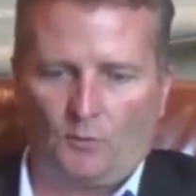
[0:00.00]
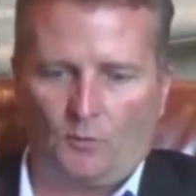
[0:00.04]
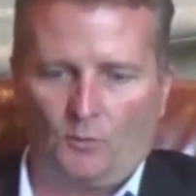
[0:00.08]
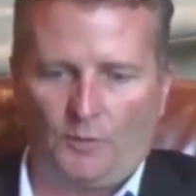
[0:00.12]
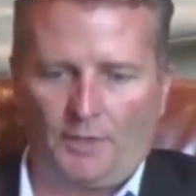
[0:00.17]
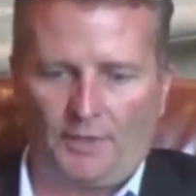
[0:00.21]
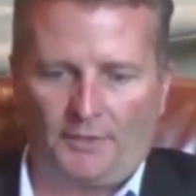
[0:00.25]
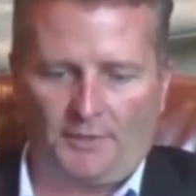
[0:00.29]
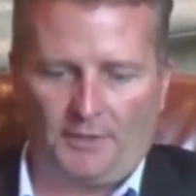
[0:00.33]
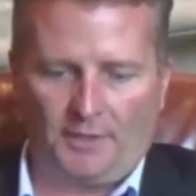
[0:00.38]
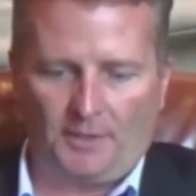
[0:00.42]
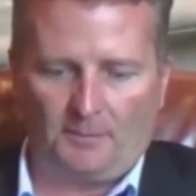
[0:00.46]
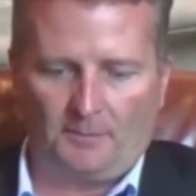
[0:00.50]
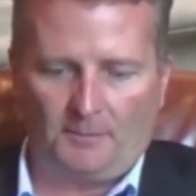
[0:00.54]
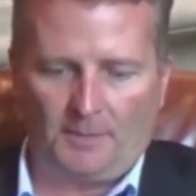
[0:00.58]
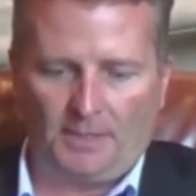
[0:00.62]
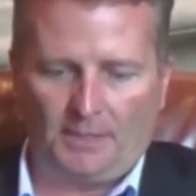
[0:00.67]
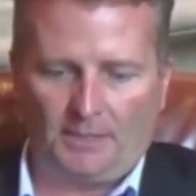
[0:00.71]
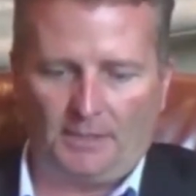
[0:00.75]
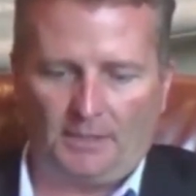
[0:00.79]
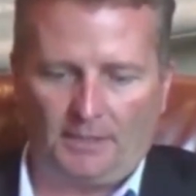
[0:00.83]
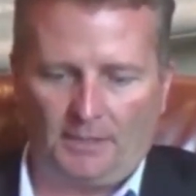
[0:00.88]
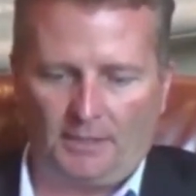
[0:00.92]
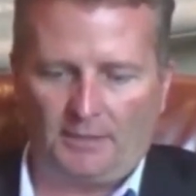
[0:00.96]
with the
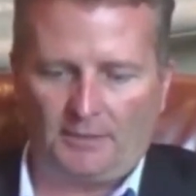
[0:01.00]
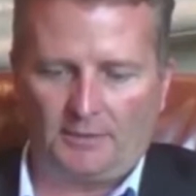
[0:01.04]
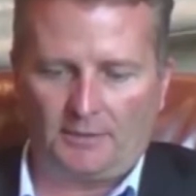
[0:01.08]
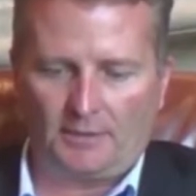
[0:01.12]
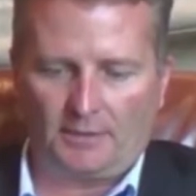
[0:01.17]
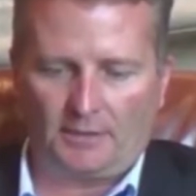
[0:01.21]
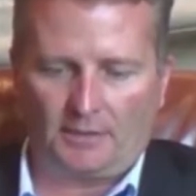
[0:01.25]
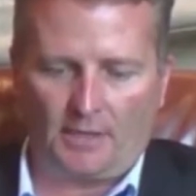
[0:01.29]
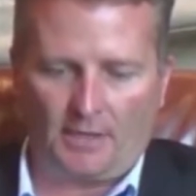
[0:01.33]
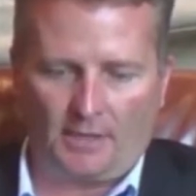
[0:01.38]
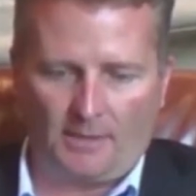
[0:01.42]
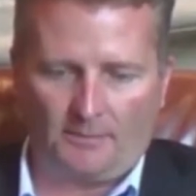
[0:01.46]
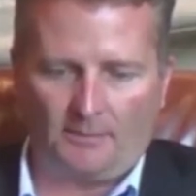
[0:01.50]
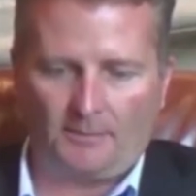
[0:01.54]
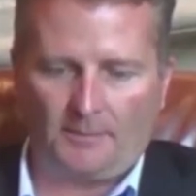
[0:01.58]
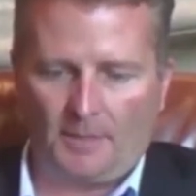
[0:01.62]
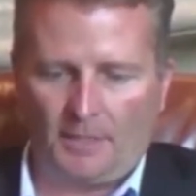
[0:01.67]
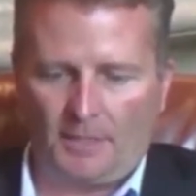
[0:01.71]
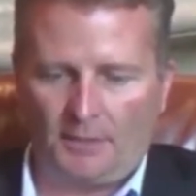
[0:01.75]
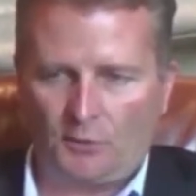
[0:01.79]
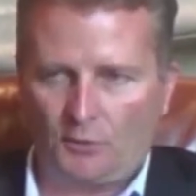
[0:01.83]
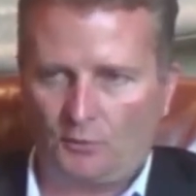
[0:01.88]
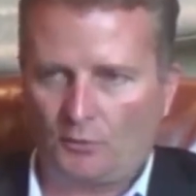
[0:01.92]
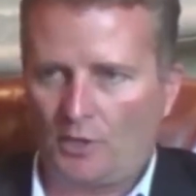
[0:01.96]
ability to come
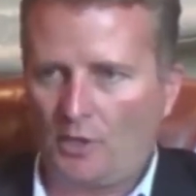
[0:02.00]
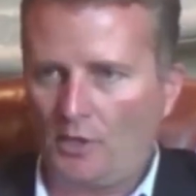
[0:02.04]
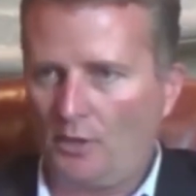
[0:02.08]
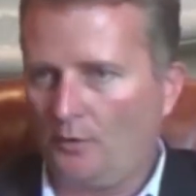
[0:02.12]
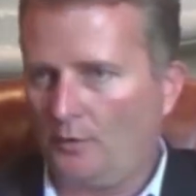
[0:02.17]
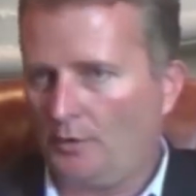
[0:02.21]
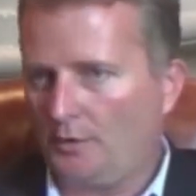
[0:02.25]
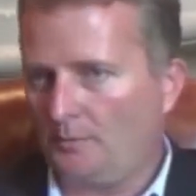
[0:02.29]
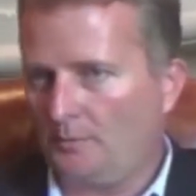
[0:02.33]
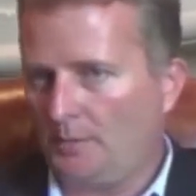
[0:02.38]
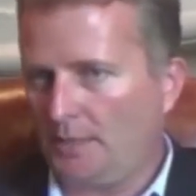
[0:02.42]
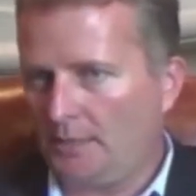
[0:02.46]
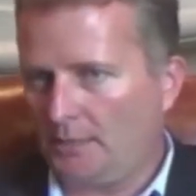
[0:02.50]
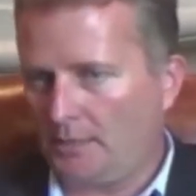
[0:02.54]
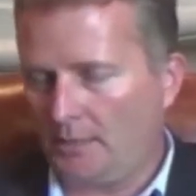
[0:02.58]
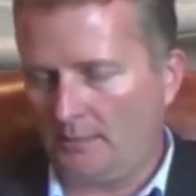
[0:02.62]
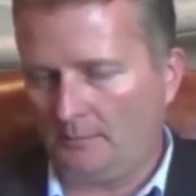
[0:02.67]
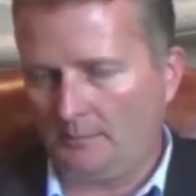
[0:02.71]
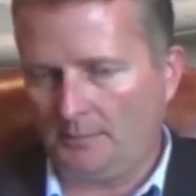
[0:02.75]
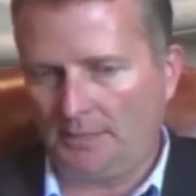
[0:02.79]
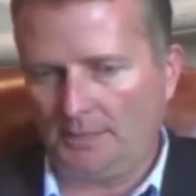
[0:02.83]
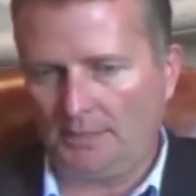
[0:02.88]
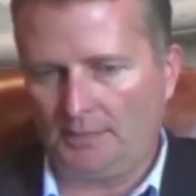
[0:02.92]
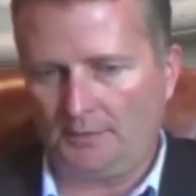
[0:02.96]
and grow and
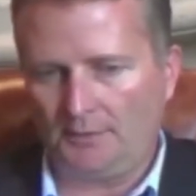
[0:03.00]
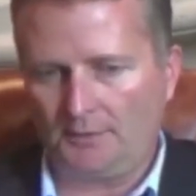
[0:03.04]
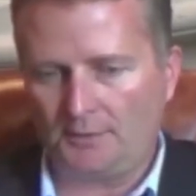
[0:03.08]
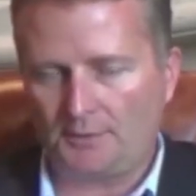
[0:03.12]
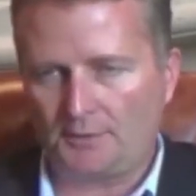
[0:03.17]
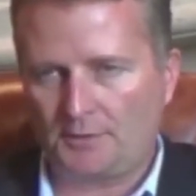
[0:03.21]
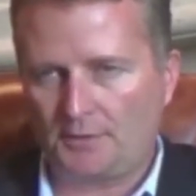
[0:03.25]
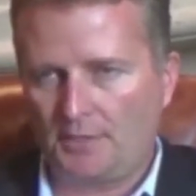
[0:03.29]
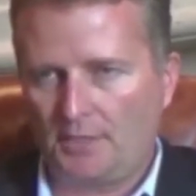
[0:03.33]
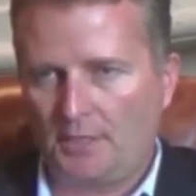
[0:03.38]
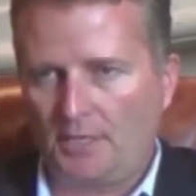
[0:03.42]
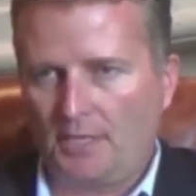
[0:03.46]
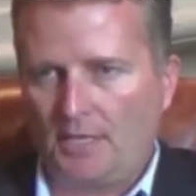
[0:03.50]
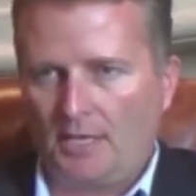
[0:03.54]
become leaders.